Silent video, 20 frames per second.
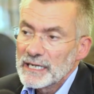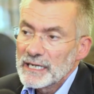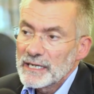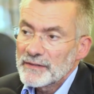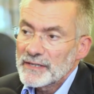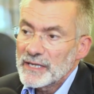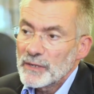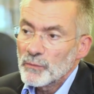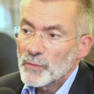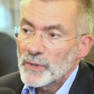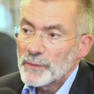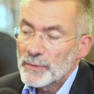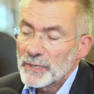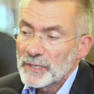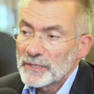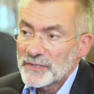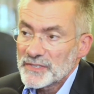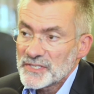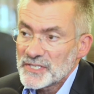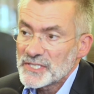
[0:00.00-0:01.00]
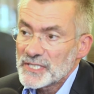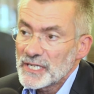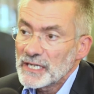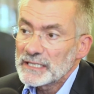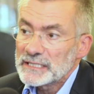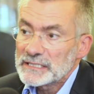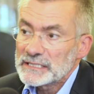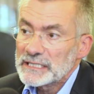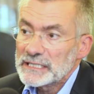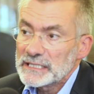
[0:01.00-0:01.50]
then we build a
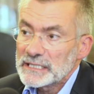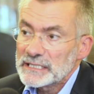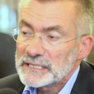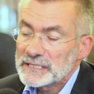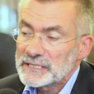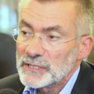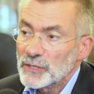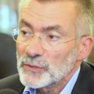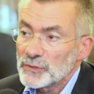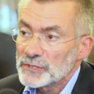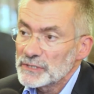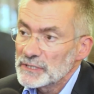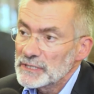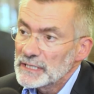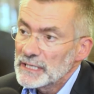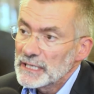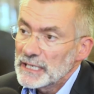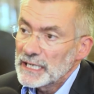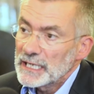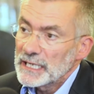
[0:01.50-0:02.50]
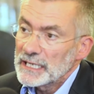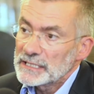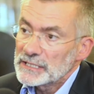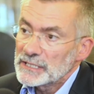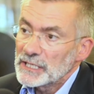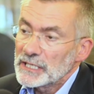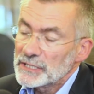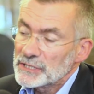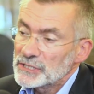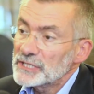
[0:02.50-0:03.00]
society that is not
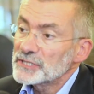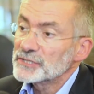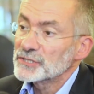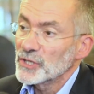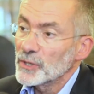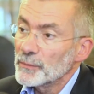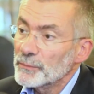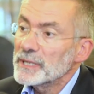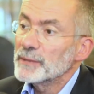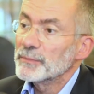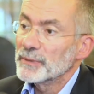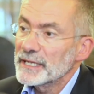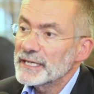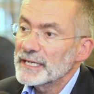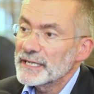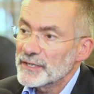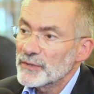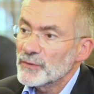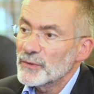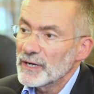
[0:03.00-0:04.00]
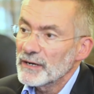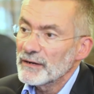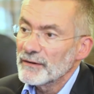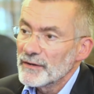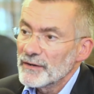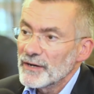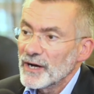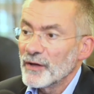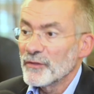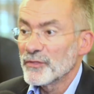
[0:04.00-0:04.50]
just got people in it who
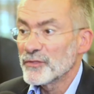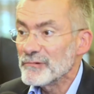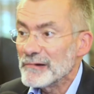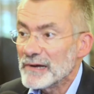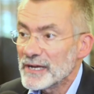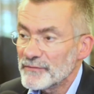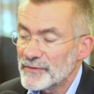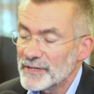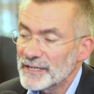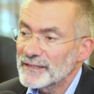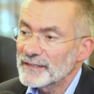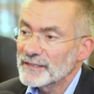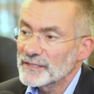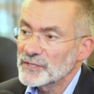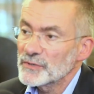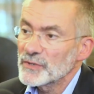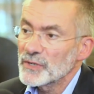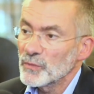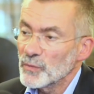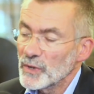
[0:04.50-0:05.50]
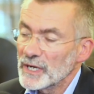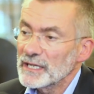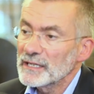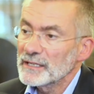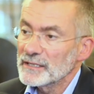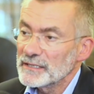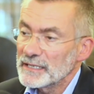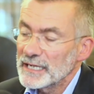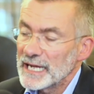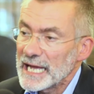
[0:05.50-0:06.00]
are thriving, are doing
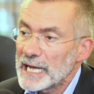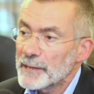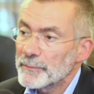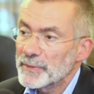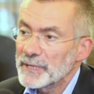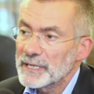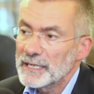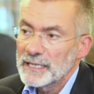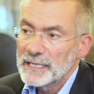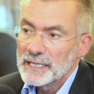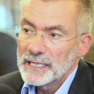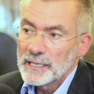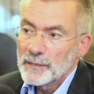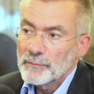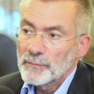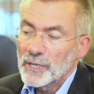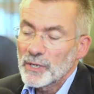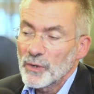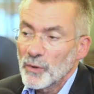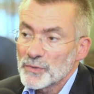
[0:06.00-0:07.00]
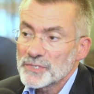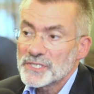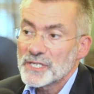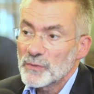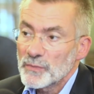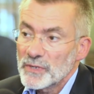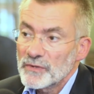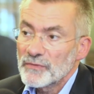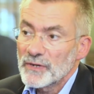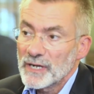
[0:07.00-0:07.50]
well and are happy, but
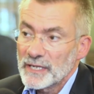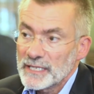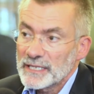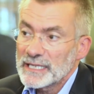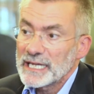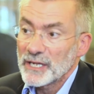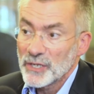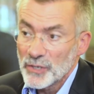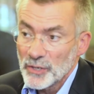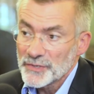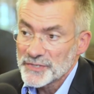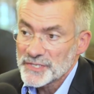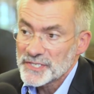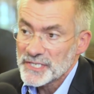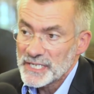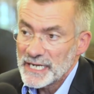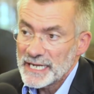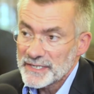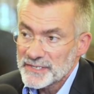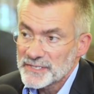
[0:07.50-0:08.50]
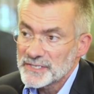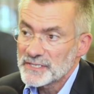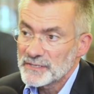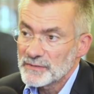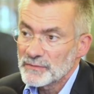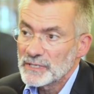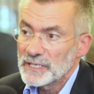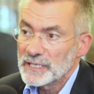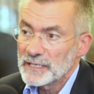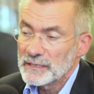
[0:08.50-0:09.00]
also we find that costs
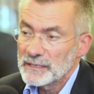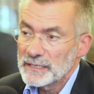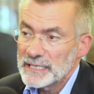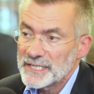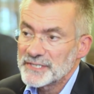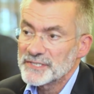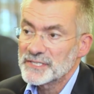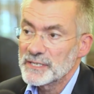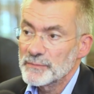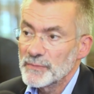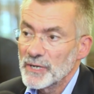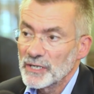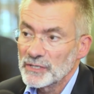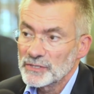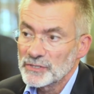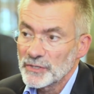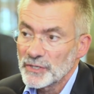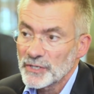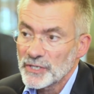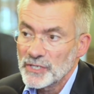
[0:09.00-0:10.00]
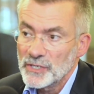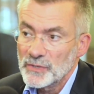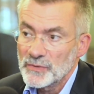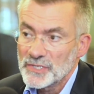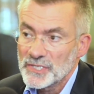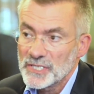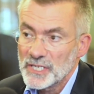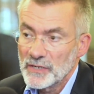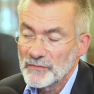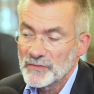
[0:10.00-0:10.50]
less, less demand on
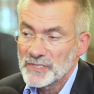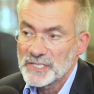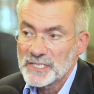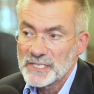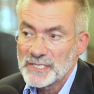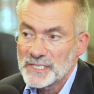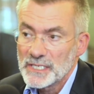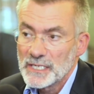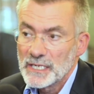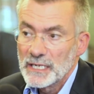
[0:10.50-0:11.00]
acute services.